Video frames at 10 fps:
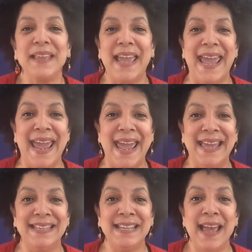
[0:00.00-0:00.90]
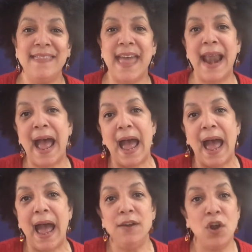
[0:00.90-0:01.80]
and that
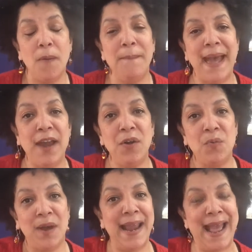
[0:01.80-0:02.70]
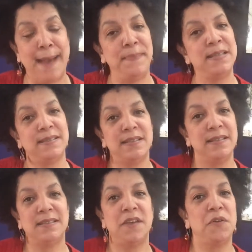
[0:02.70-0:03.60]
no matter what happens in
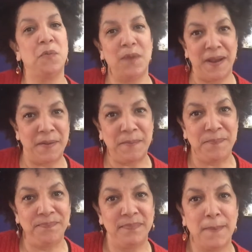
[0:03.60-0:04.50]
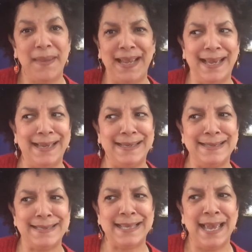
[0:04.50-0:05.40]
this other realm,
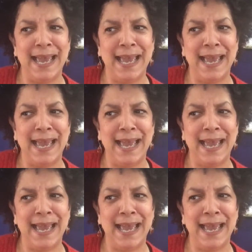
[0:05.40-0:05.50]
because